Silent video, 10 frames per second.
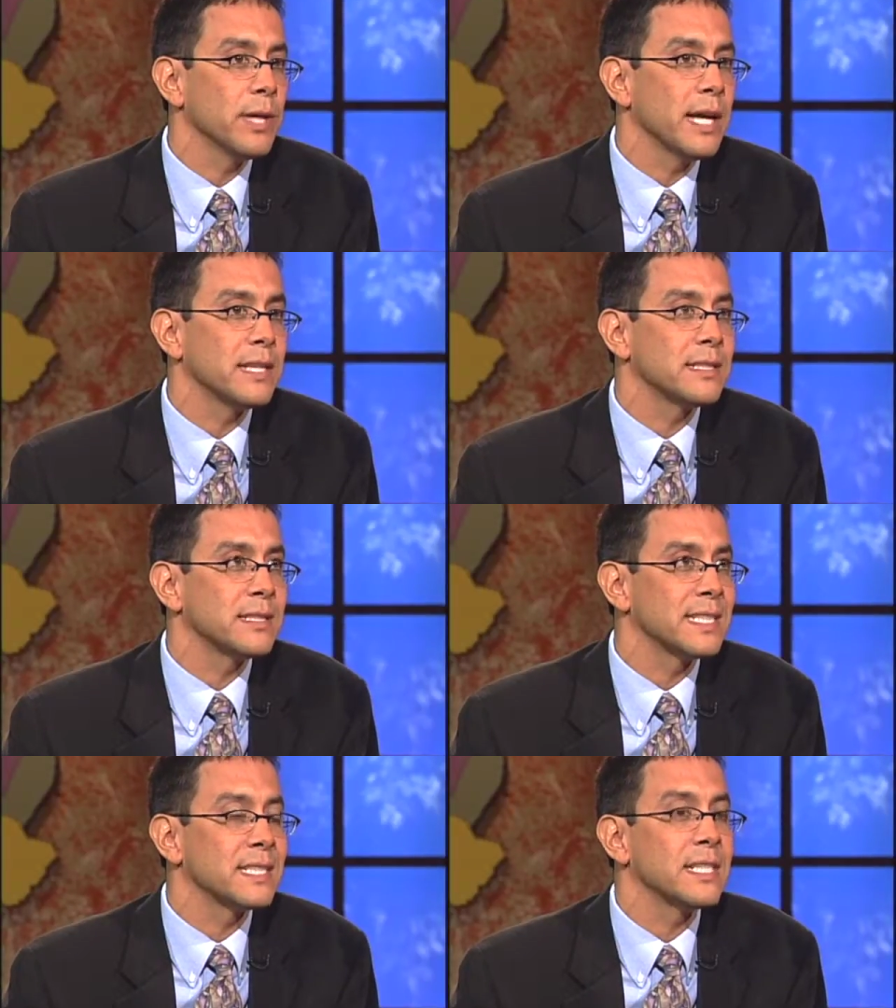We had
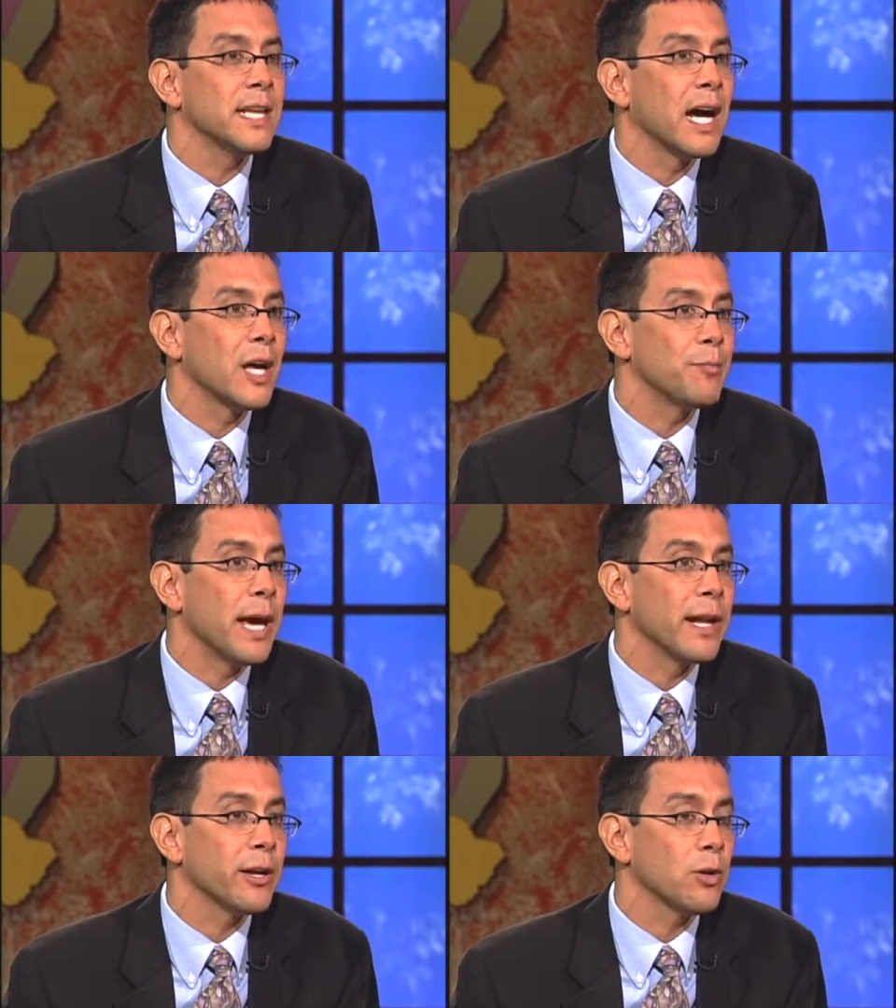69
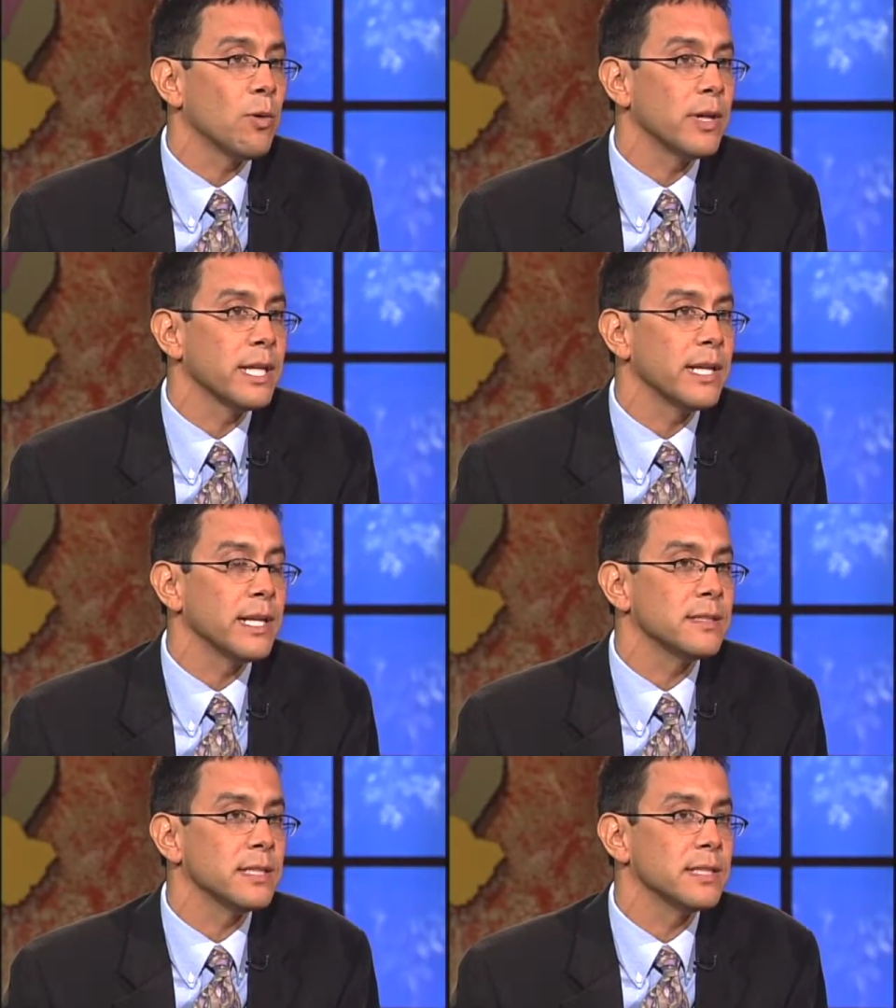bad air quality
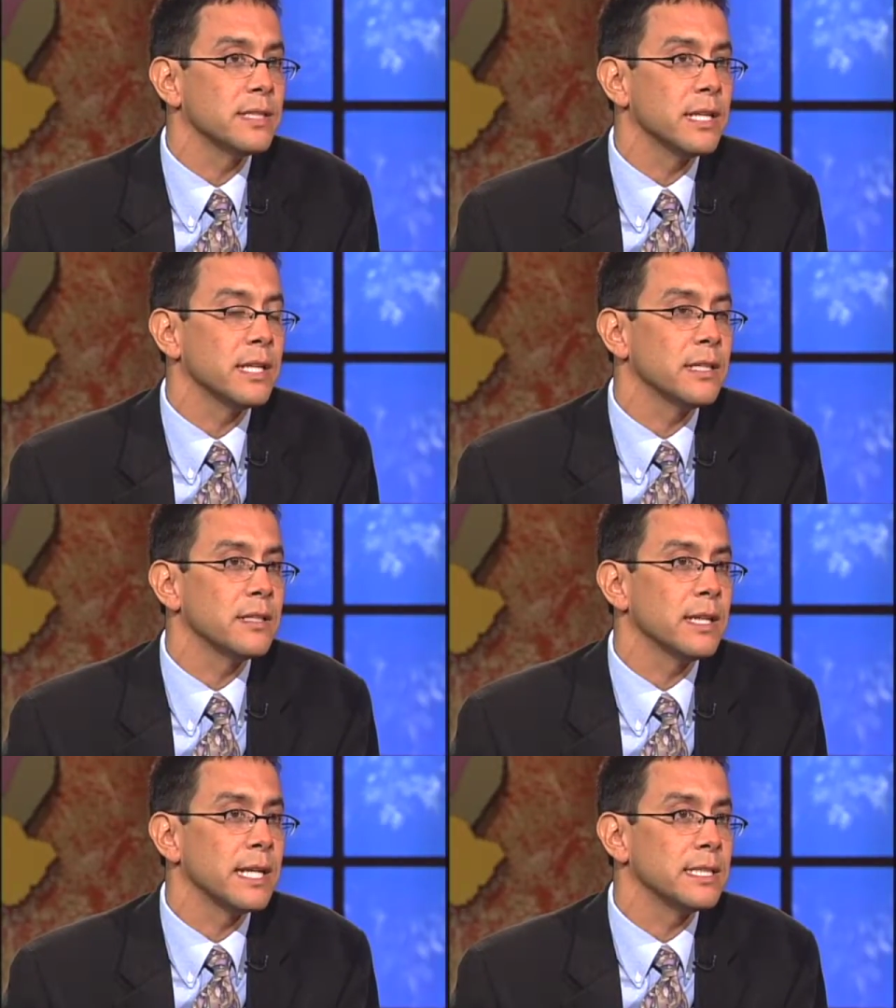days in
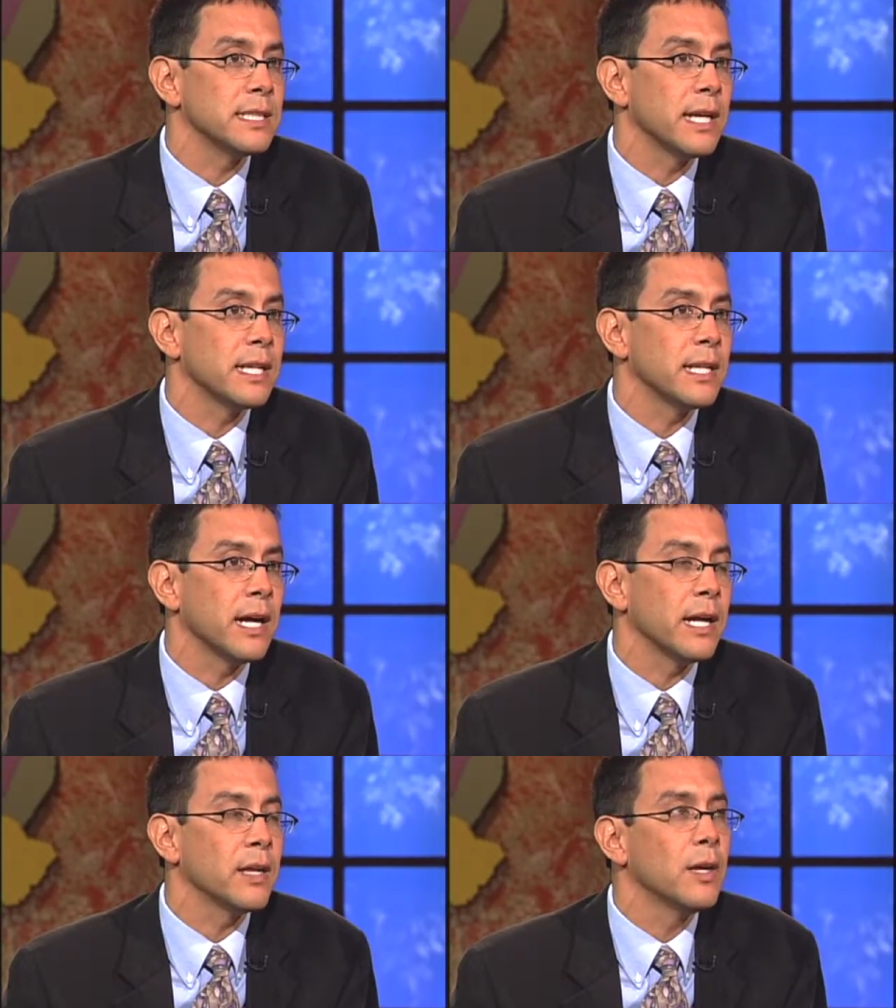
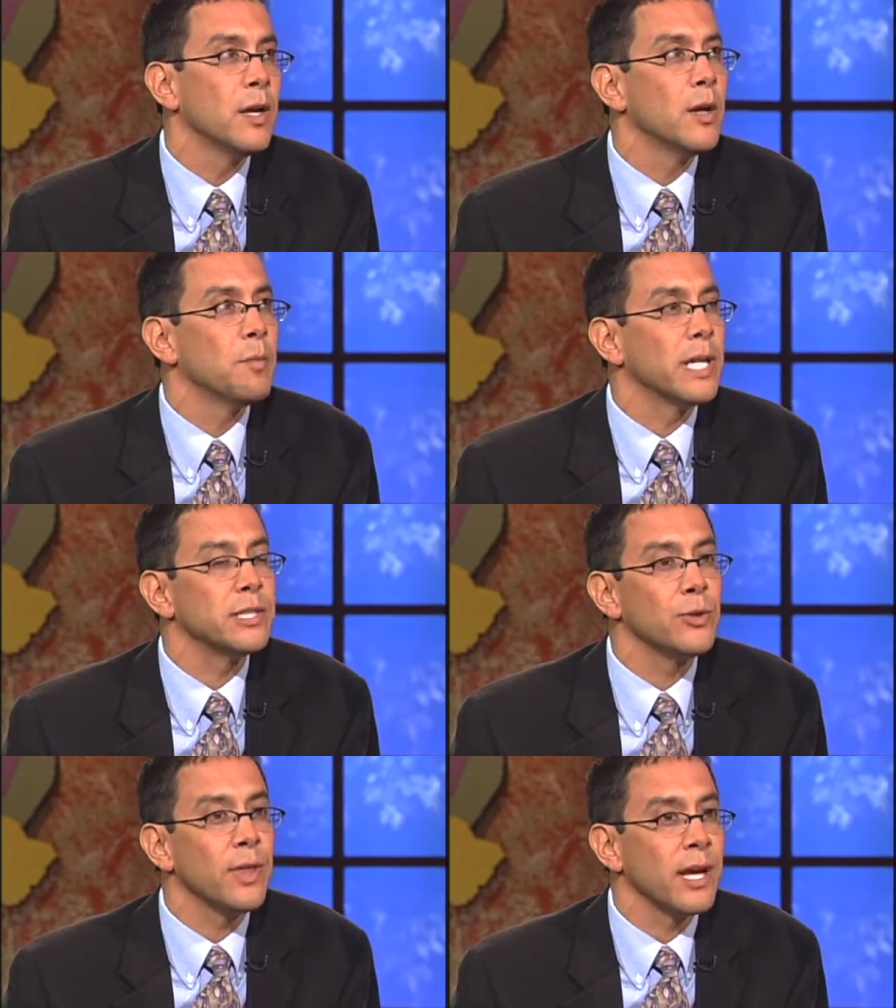1999. By
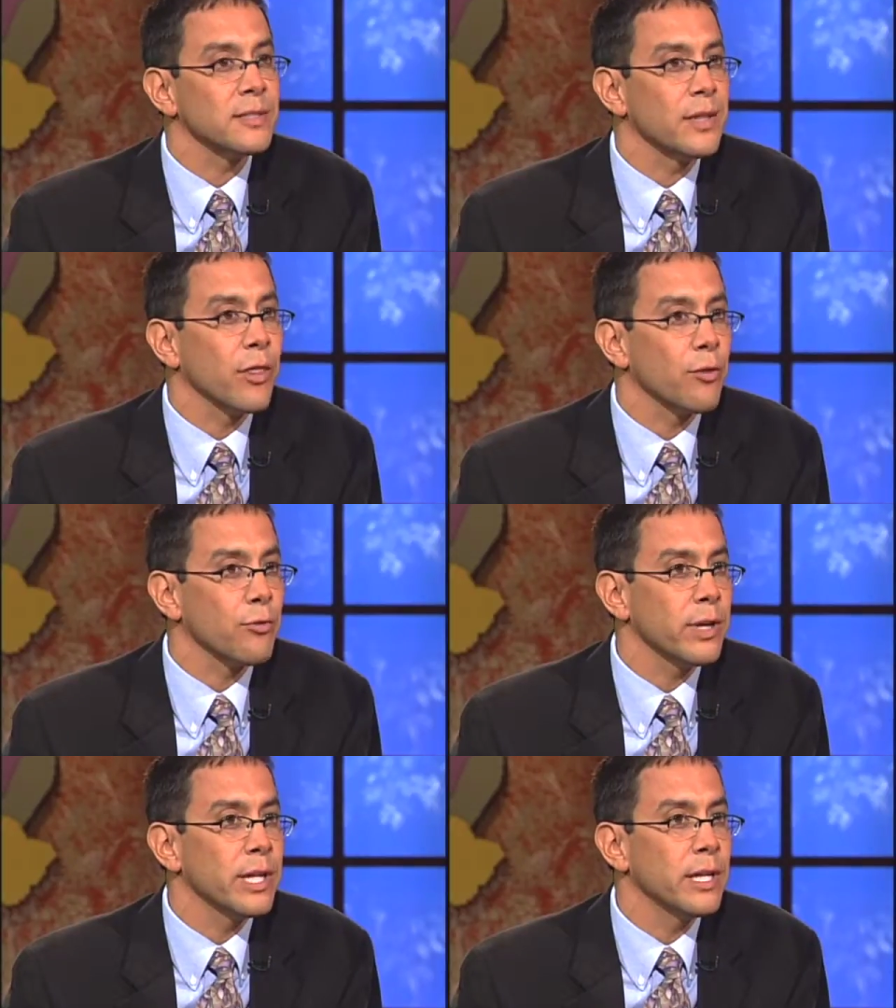
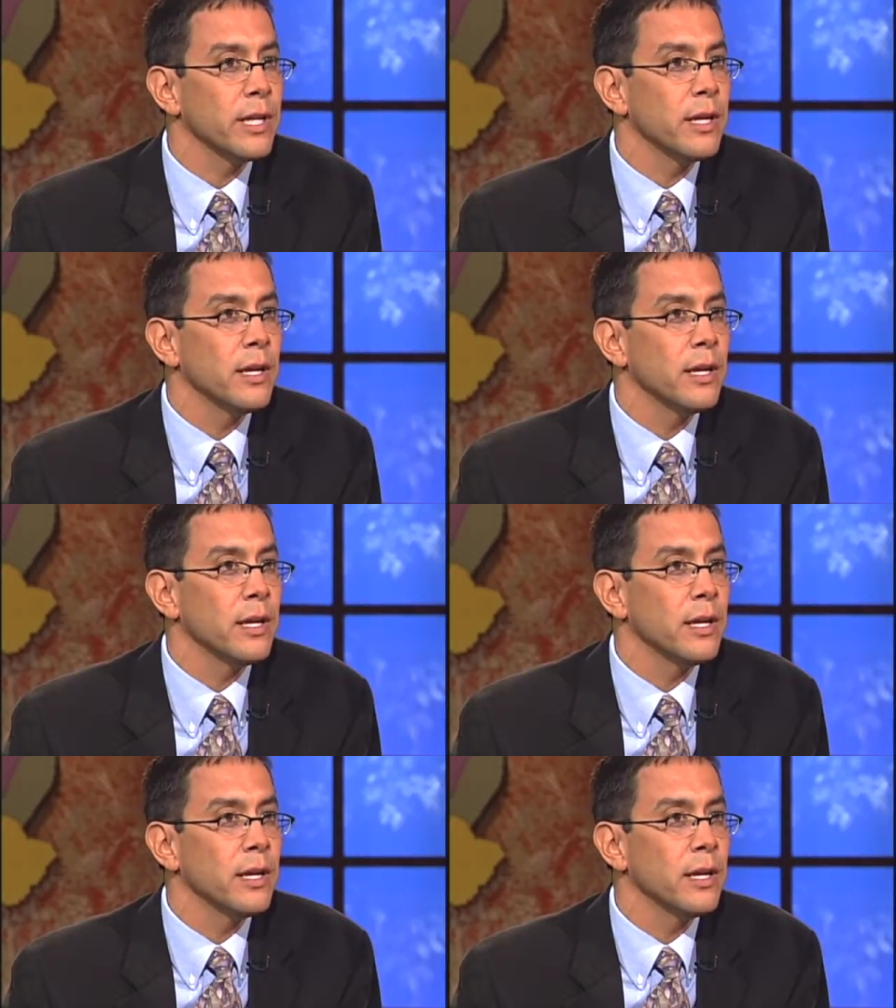2003,